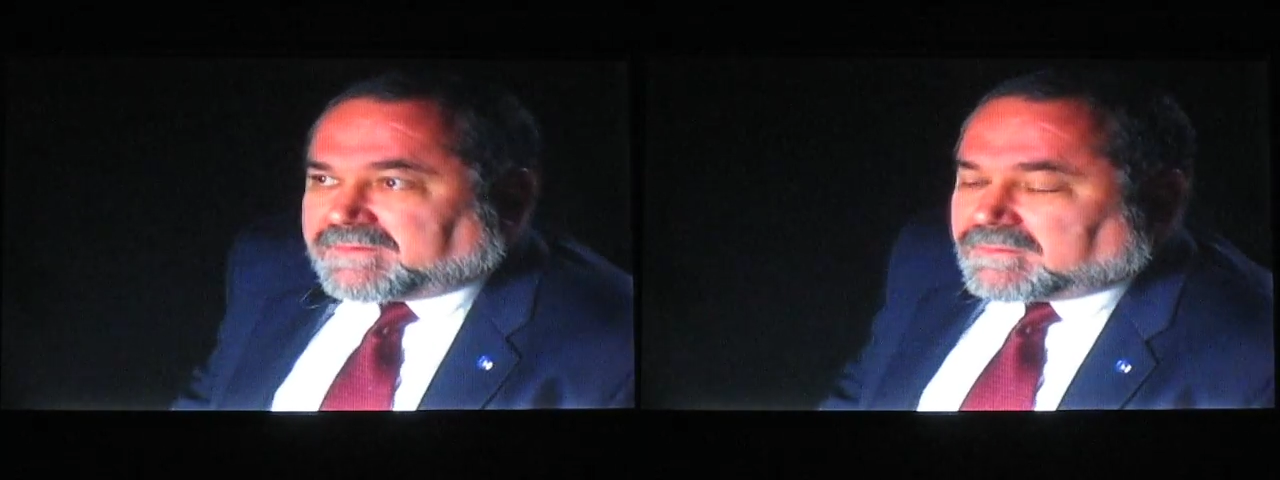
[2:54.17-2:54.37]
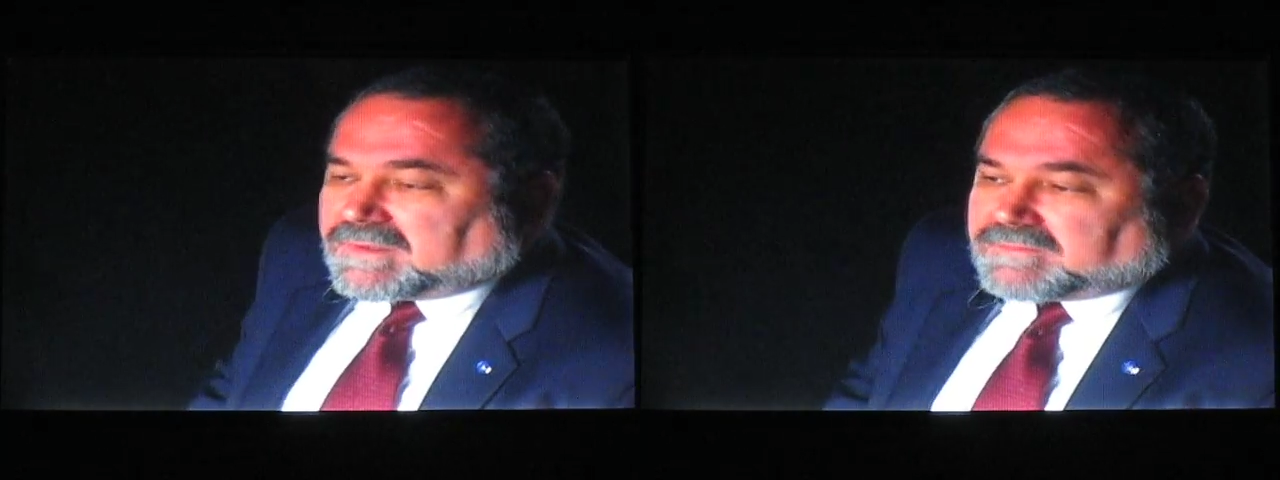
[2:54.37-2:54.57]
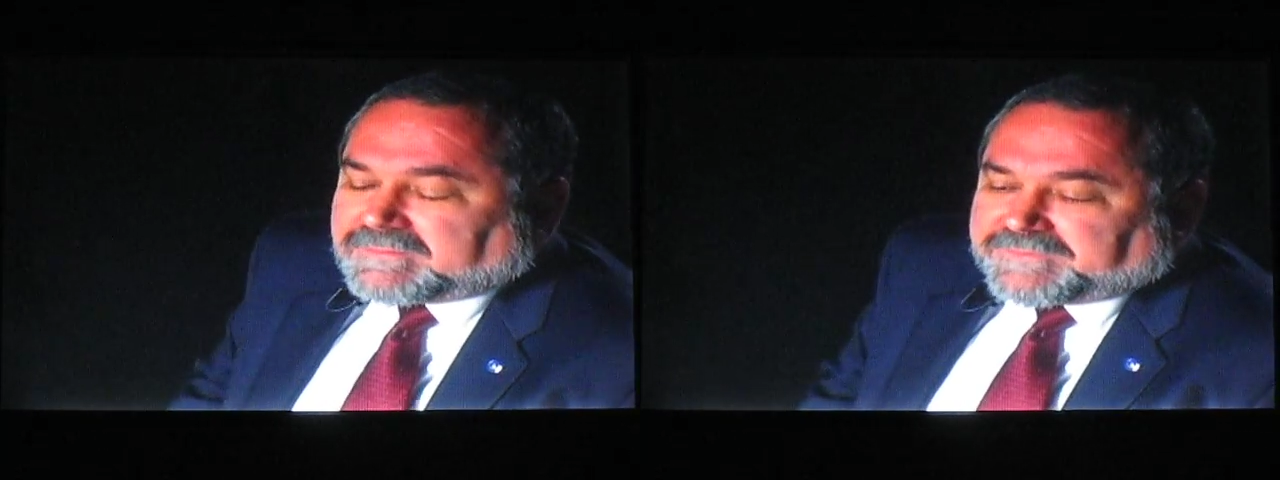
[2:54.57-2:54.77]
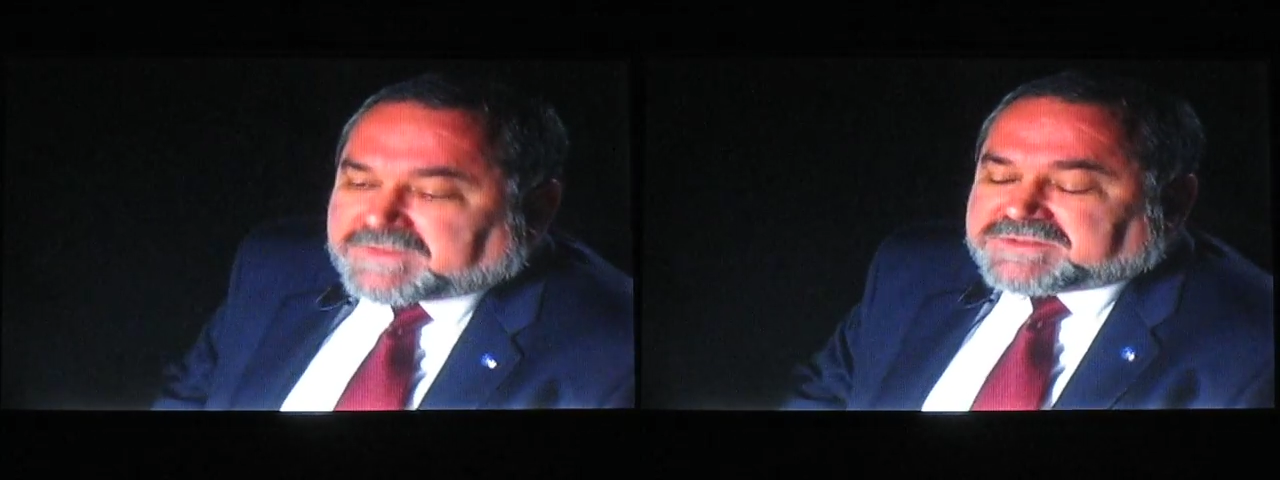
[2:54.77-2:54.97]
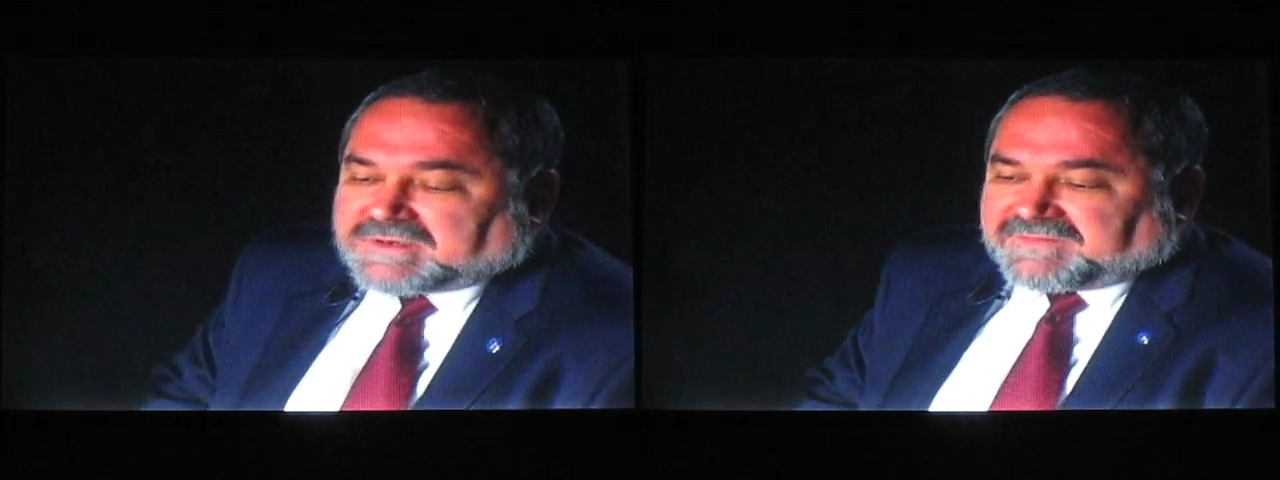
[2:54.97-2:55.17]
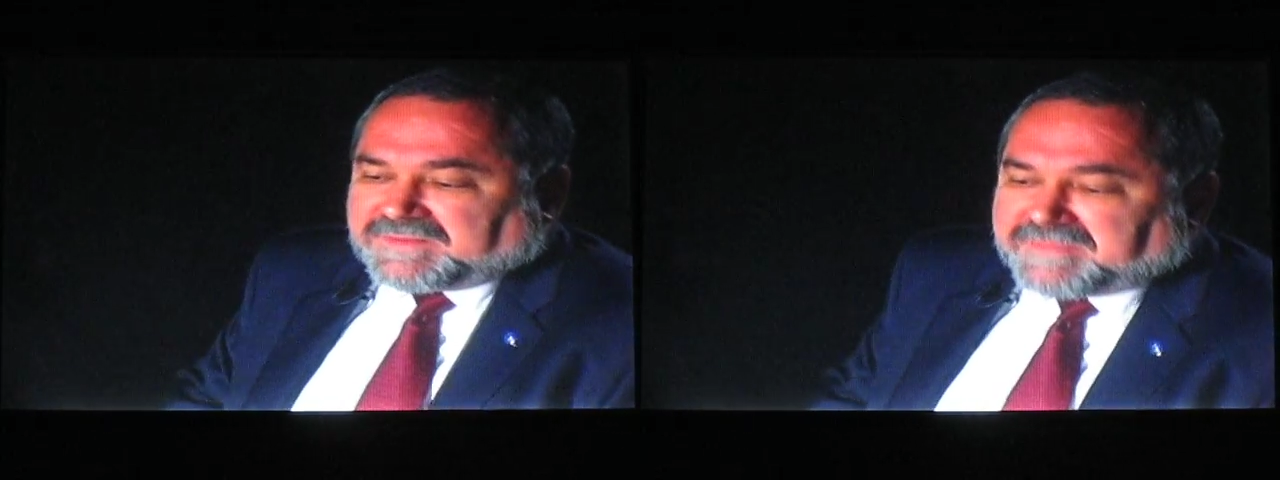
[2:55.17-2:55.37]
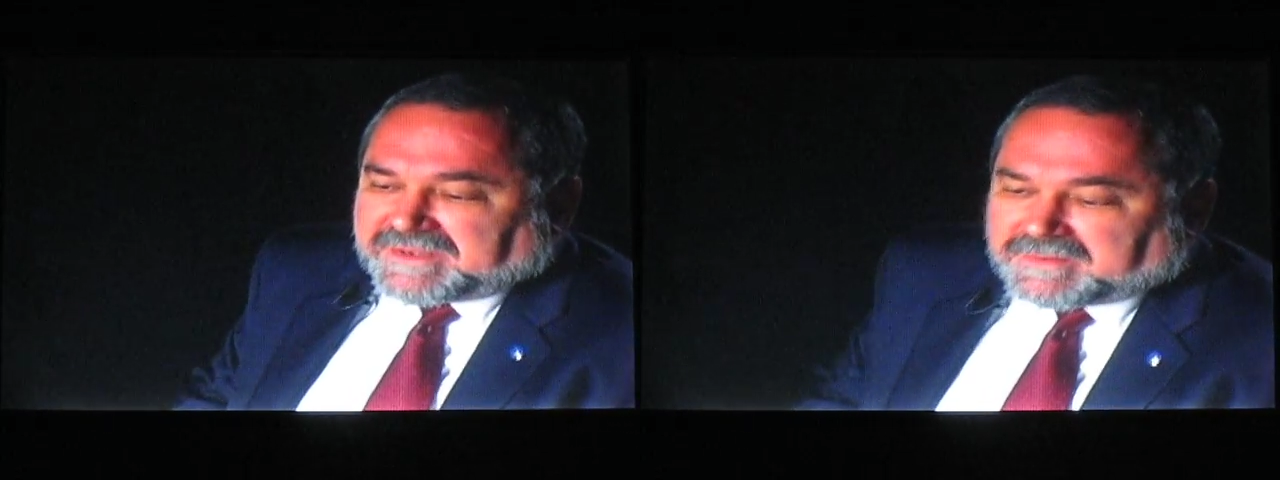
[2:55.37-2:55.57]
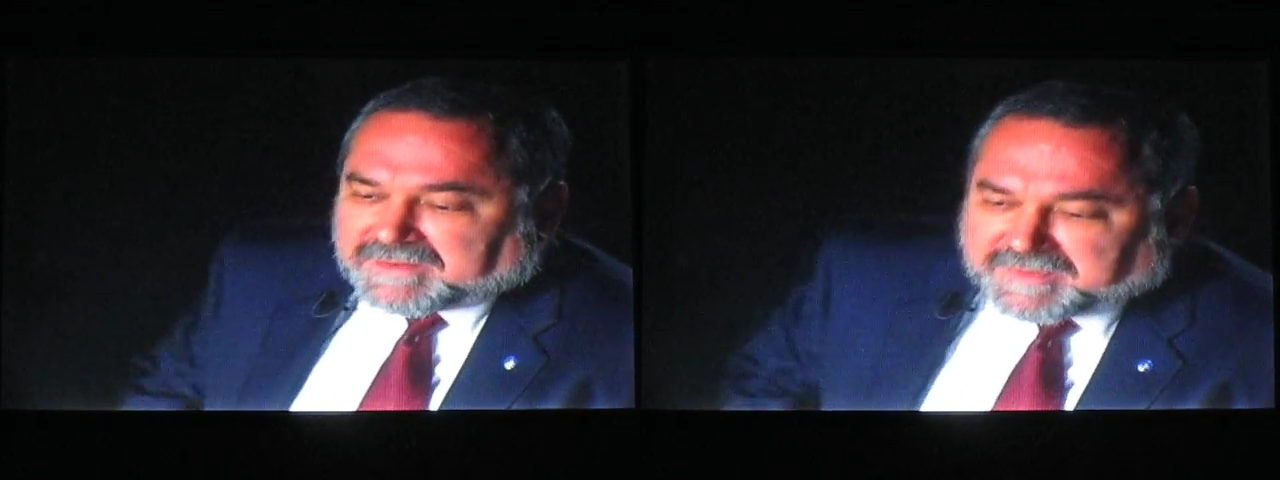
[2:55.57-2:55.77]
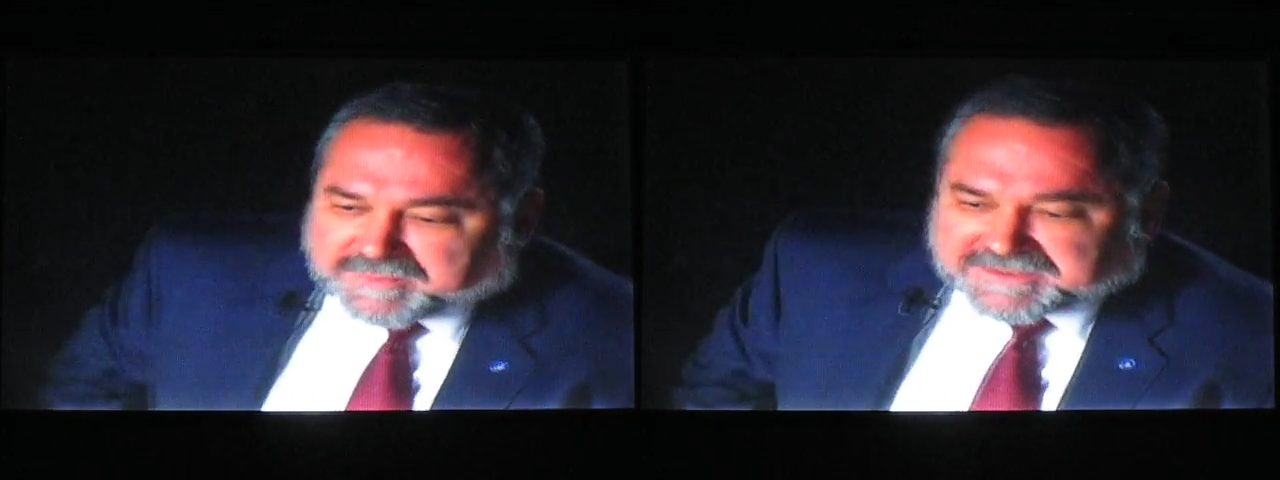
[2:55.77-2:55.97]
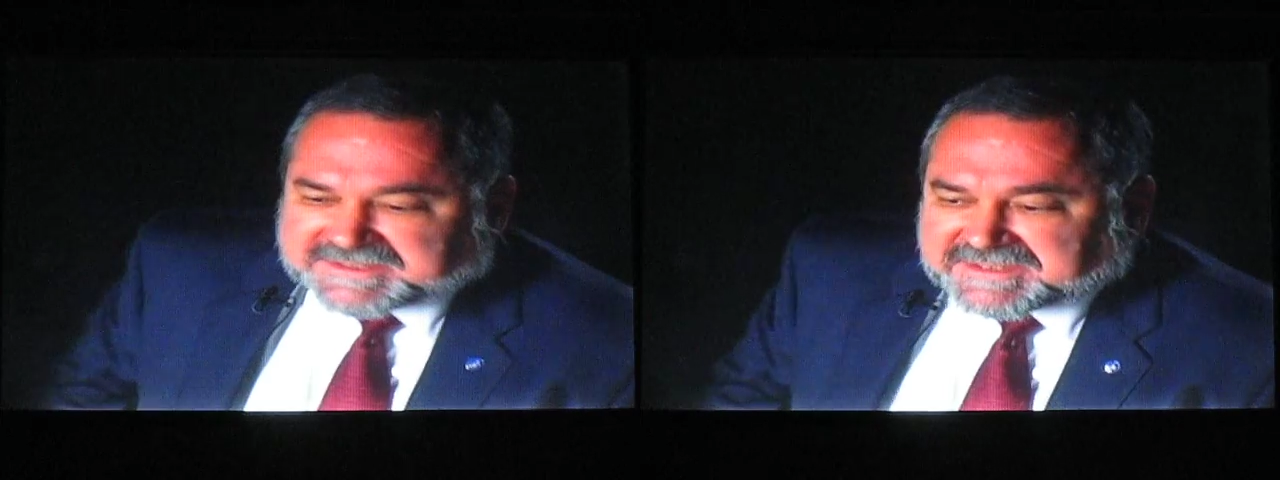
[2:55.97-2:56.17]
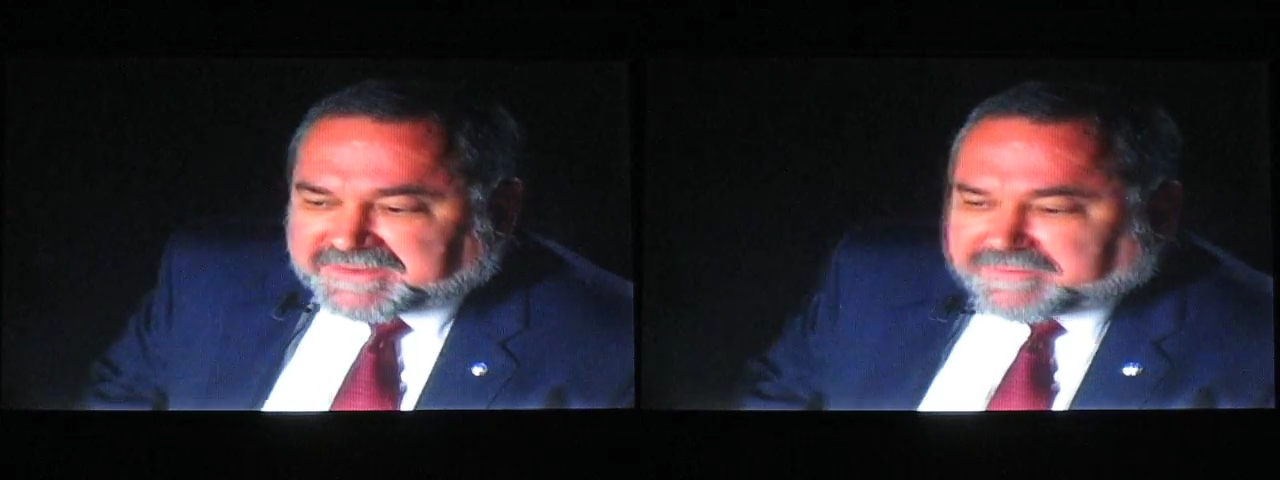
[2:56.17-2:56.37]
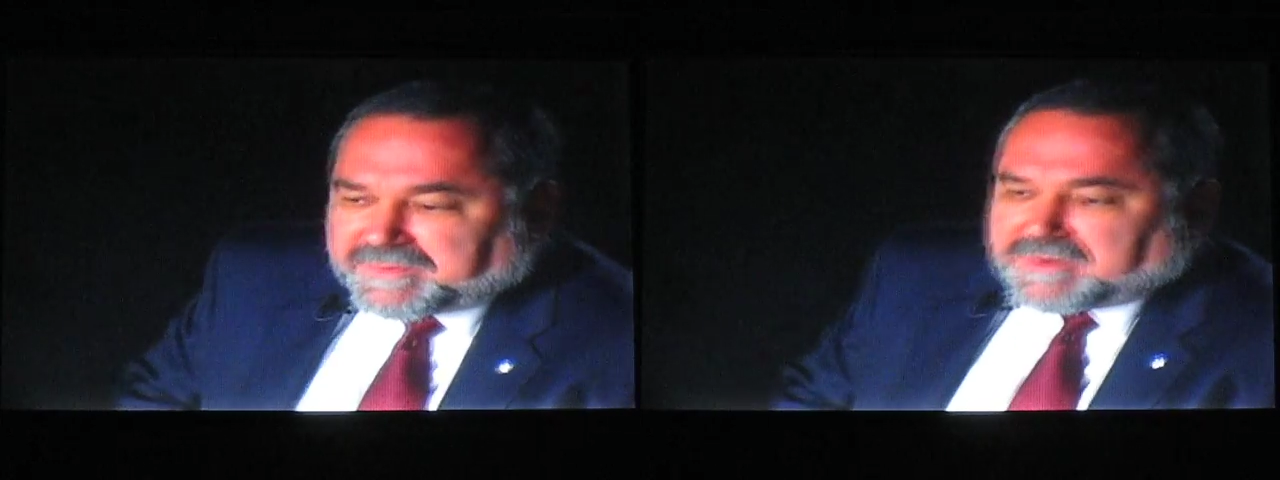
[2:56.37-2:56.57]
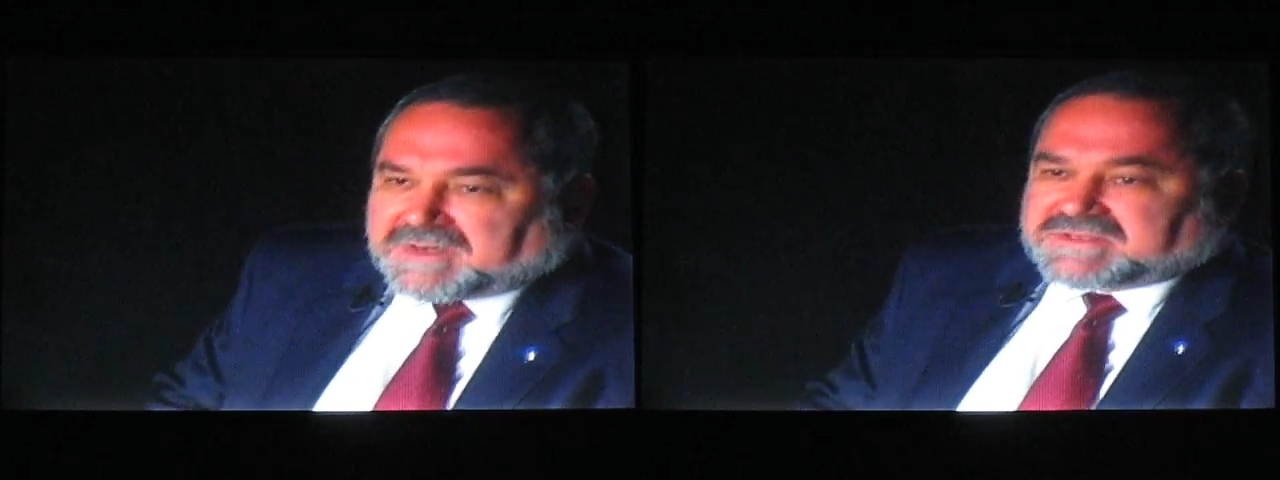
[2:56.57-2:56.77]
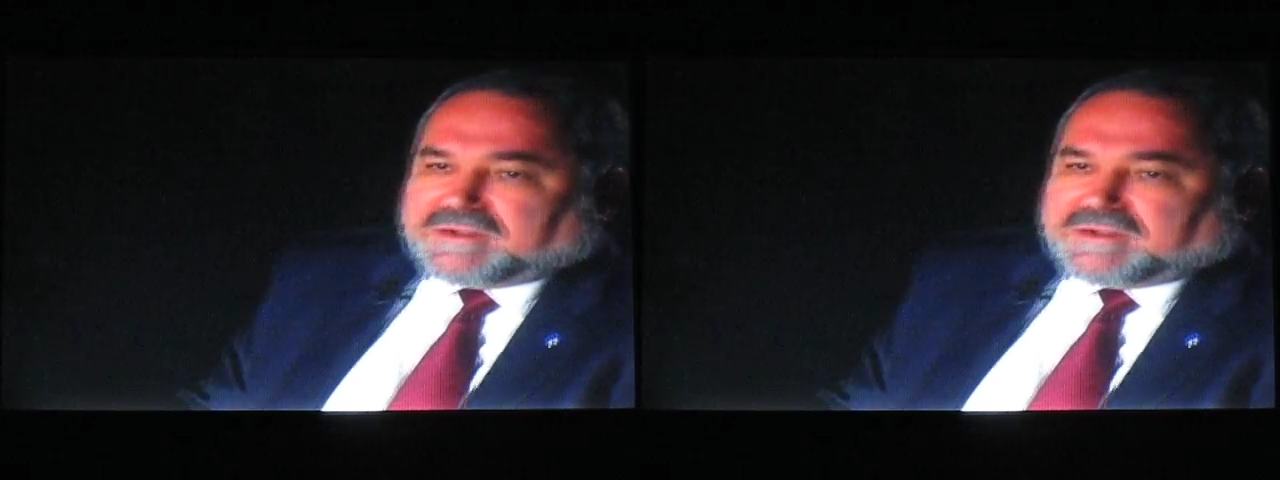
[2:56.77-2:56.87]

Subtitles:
Well, first off, let me put this in 3 parts.